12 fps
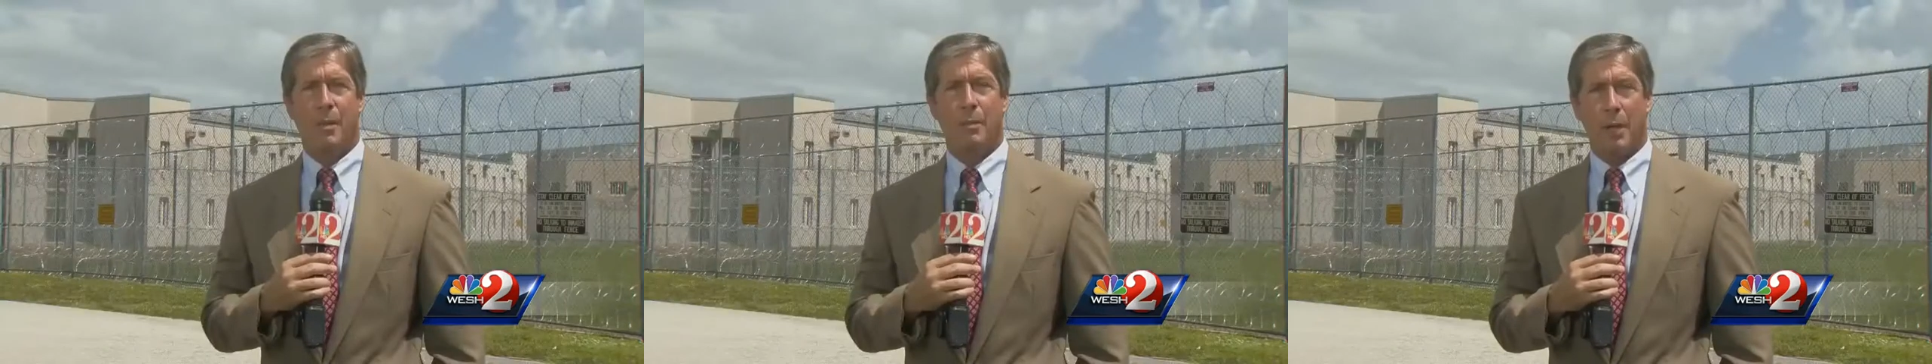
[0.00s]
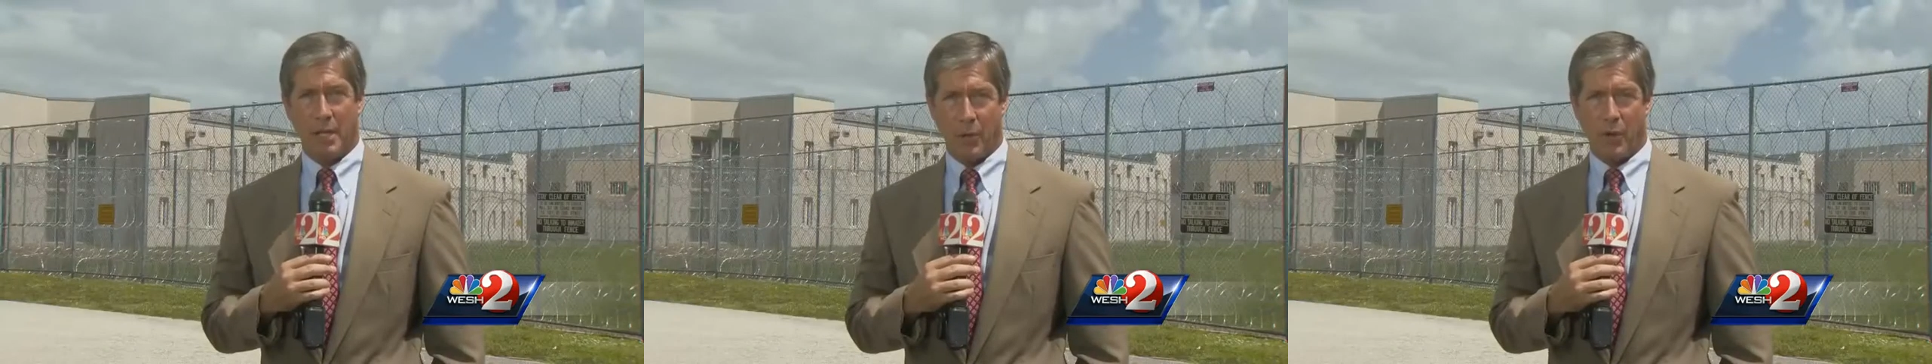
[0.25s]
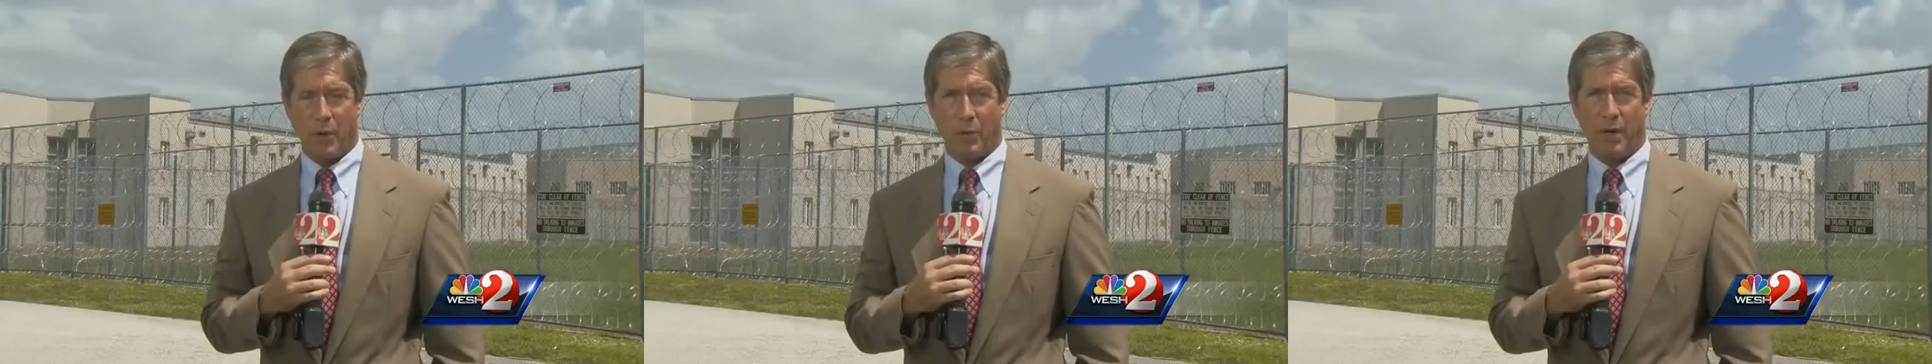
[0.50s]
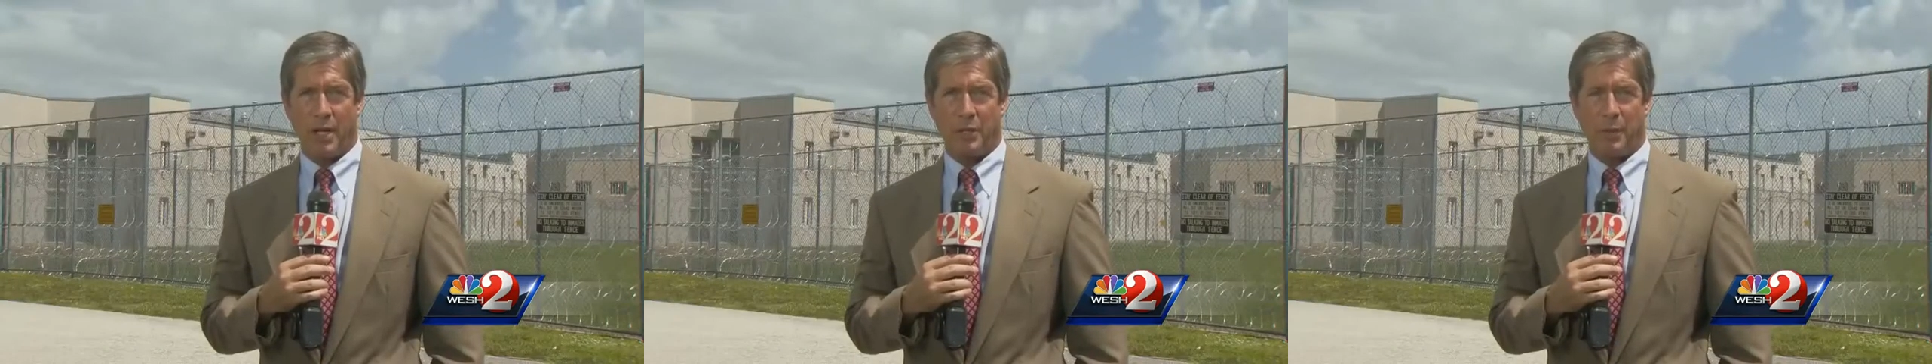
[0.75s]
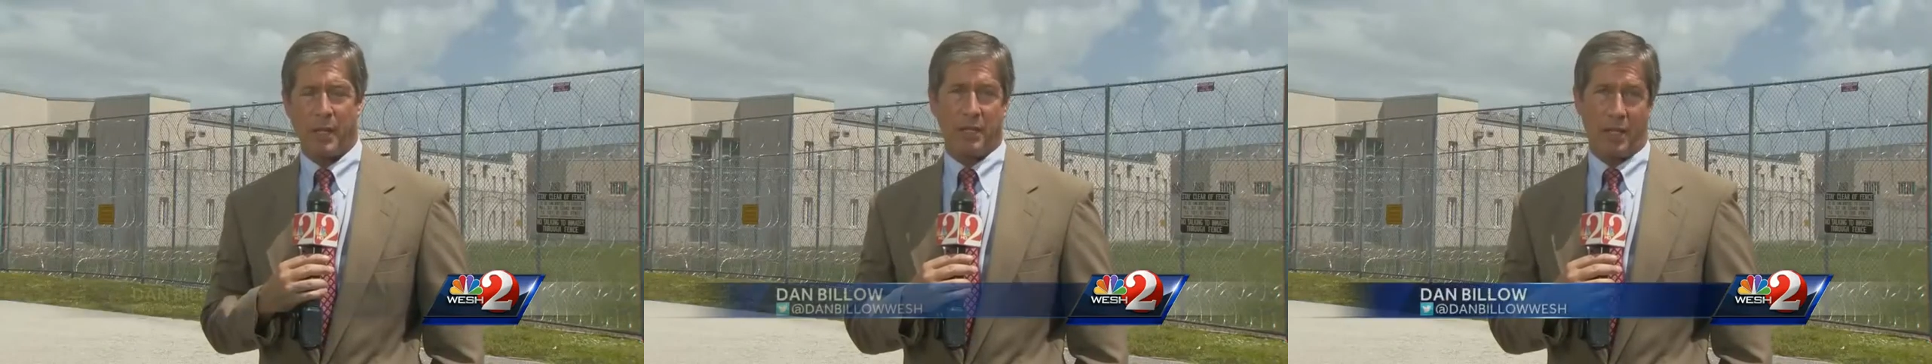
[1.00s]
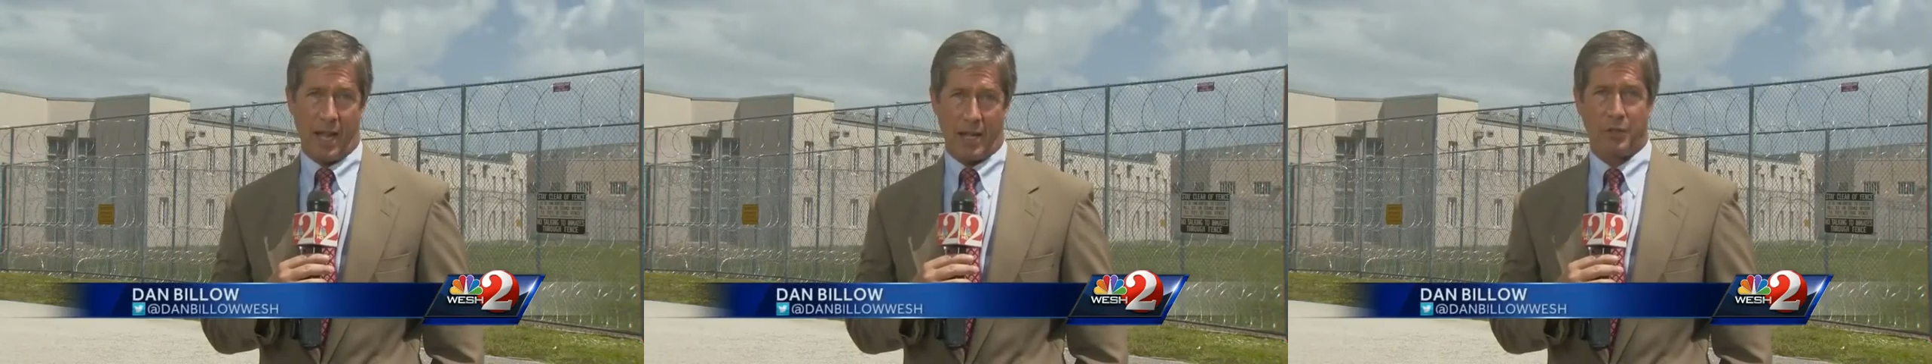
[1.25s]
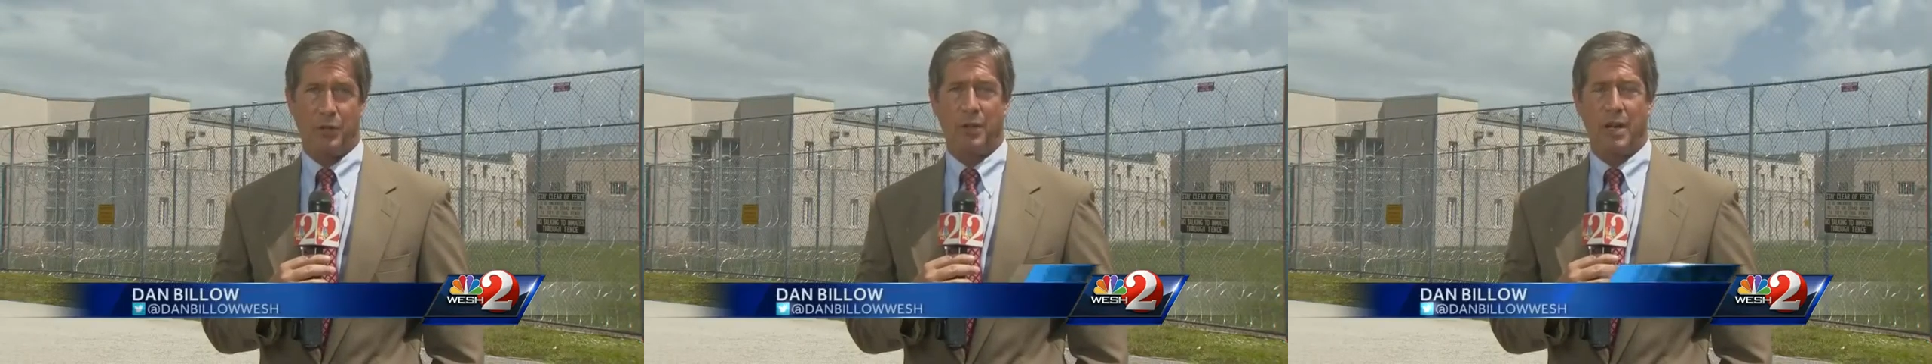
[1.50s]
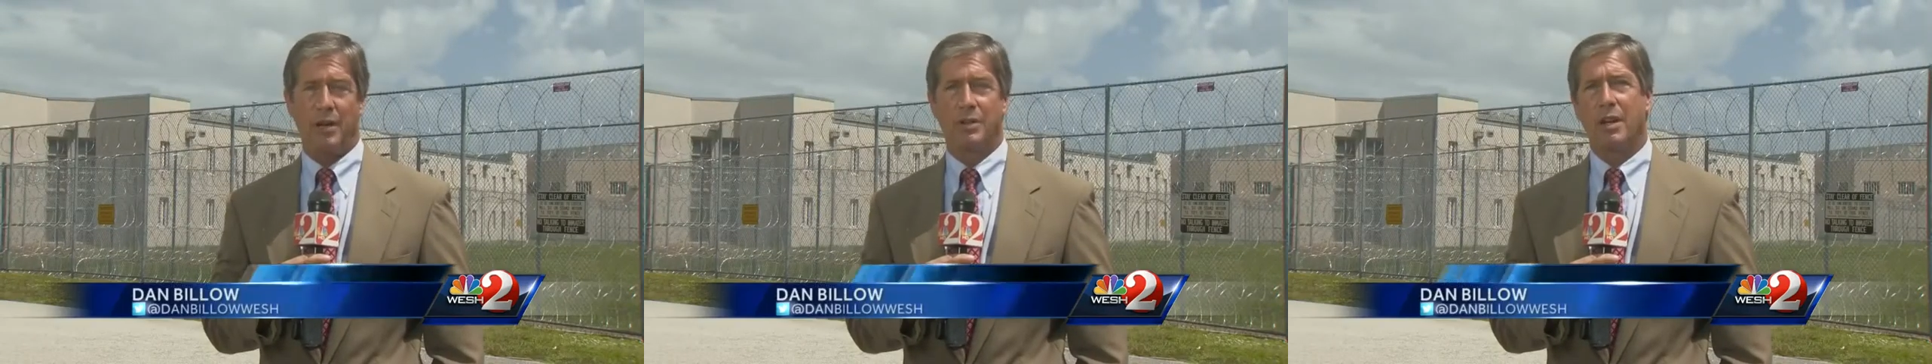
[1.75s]
Billy Woodward has spent the last two
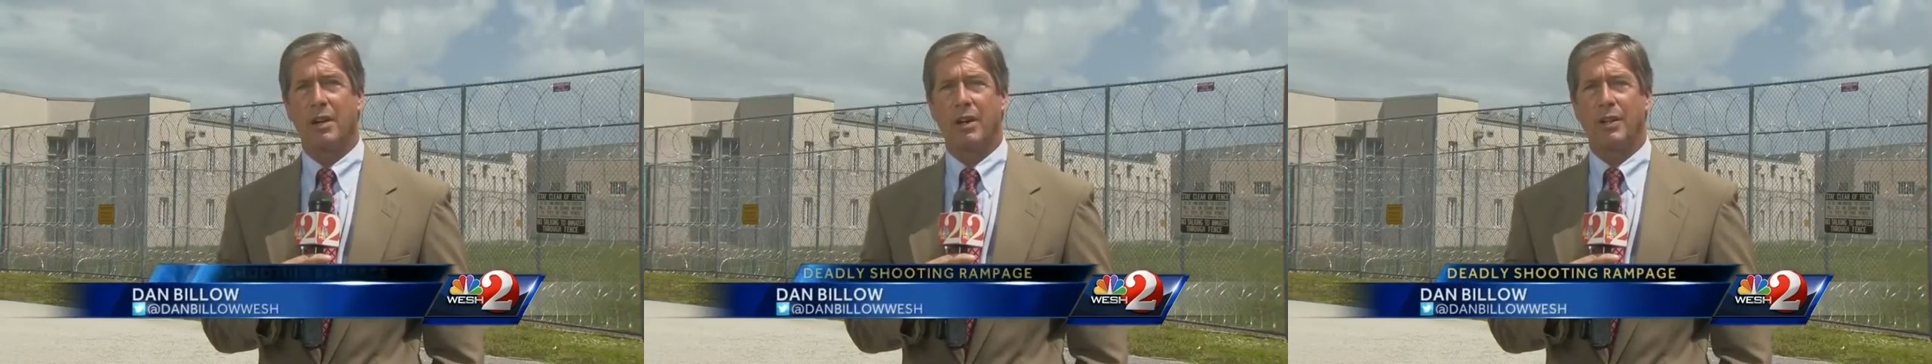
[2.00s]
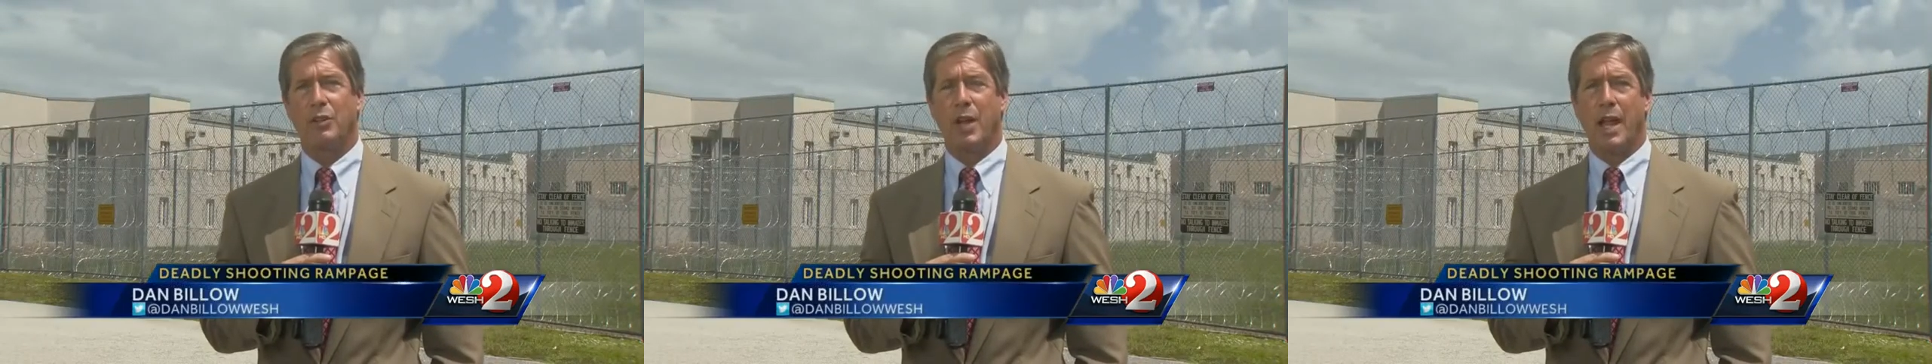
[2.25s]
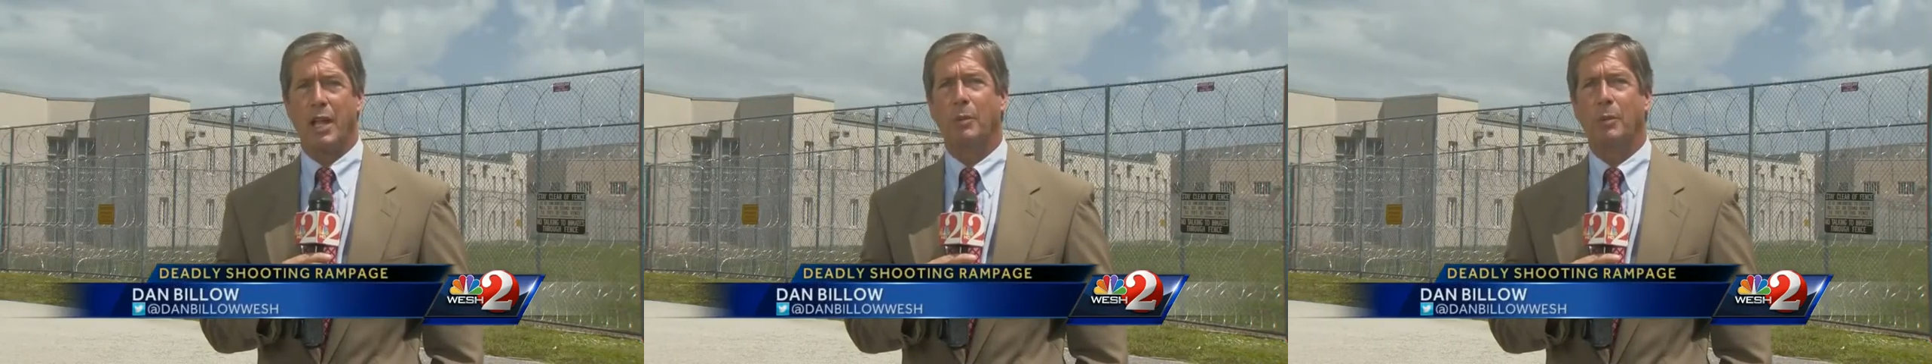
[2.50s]
years here in jail,